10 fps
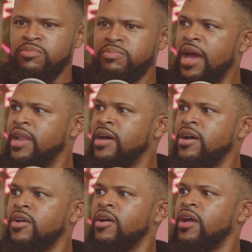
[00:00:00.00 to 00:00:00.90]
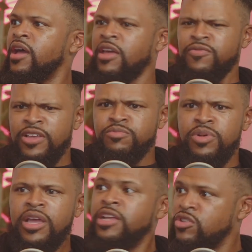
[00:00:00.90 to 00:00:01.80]
Meta, like
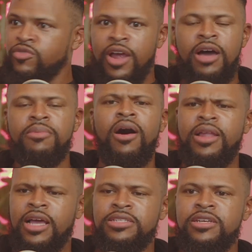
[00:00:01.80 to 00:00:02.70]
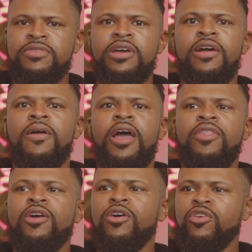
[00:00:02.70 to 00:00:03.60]
Facebook, Instagram, all that kind of stuff,
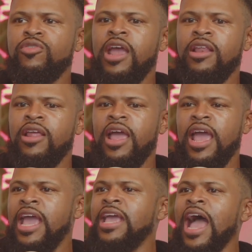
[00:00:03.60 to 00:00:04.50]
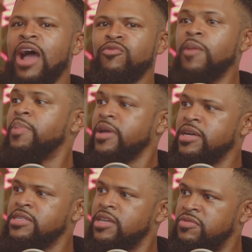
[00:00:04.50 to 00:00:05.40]
and they're going to create AI
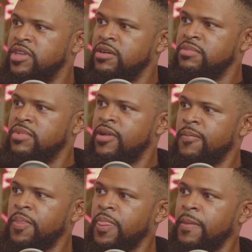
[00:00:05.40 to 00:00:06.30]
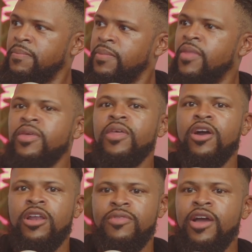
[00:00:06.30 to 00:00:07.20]
replicas of them, and then they're
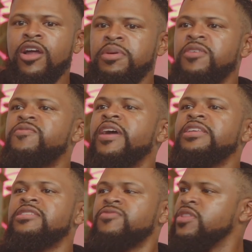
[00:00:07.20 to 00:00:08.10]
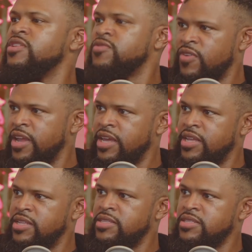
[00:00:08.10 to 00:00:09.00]
gonna be the faces for these
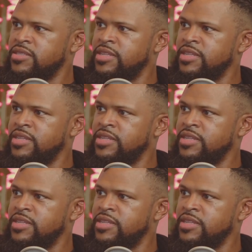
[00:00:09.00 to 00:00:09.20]
friends.